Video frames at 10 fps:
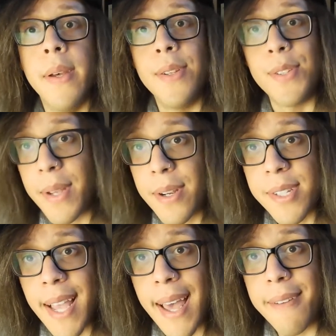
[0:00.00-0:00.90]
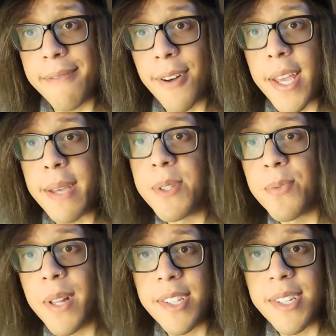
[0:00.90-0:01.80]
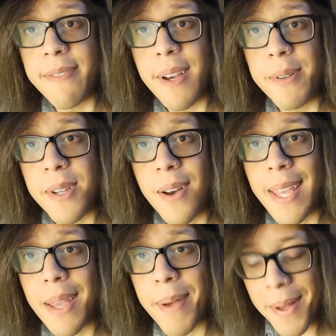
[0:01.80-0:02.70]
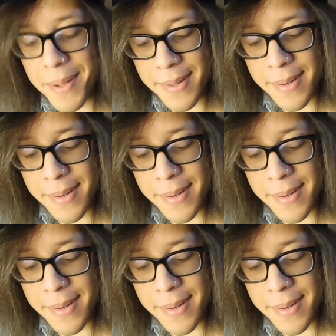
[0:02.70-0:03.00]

So here's the kind of volume swelly stuff I was talking about.